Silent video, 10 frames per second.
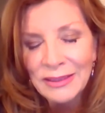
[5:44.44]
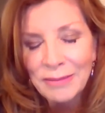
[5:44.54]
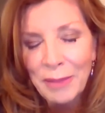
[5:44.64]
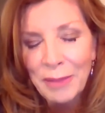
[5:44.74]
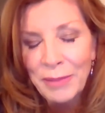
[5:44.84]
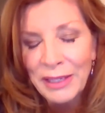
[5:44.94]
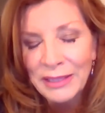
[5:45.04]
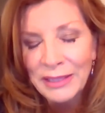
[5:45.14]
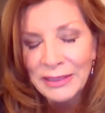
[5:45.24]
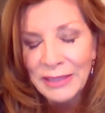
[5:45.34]
maybe
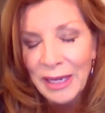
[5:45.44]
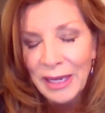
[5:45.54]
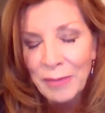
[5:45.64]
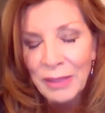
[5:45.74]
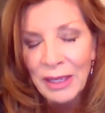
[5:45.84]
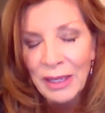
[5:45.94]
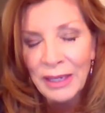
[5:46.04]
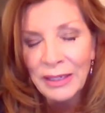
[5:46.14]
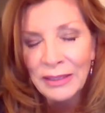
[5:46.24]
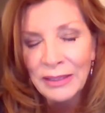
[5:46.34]
as a
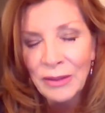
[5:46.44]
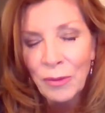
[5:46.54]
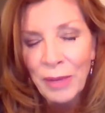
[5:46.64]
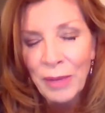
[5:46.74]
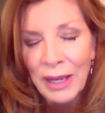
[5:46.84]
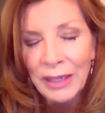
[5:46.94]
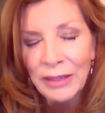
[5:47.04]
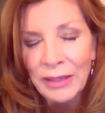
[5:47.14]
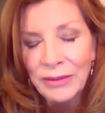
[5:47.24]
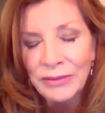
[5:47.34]
timeline, and go back
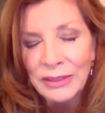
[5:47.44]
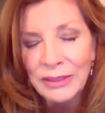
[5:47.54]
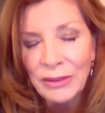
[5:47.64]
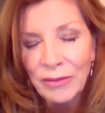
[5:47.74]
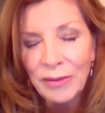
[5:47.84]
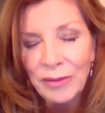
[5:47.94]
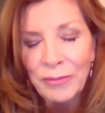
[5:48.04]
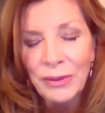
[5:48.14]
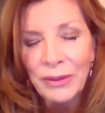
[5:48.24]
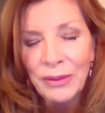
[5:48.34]
and you see
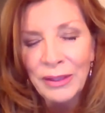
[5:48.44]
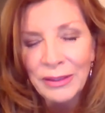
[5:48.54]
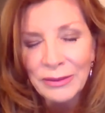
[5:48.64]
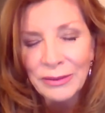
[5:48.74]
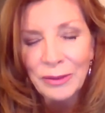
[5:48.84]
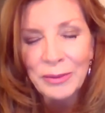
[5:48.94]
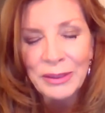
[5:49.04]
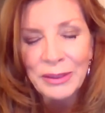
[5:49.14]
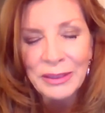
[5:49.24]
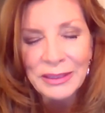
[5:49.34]
November and
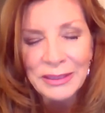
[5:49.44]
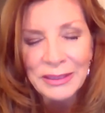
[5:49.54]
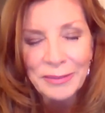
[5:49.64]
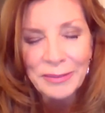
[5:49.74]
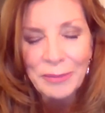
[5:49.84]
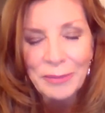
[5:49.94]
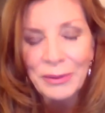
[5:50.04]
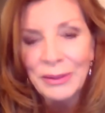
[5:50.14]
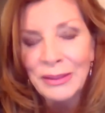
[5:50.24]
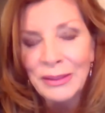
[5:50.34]
October and
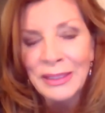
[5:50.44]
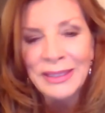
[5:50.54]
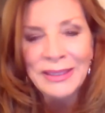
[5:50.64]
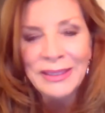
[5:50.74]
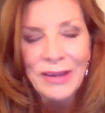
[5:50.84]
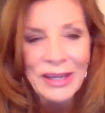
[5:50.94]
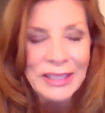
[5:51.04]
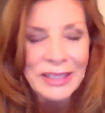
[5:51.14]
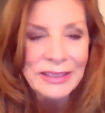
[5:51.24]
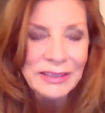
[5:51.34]
September and
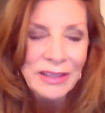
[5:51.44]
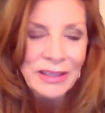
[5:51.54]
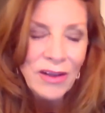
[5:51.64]
August,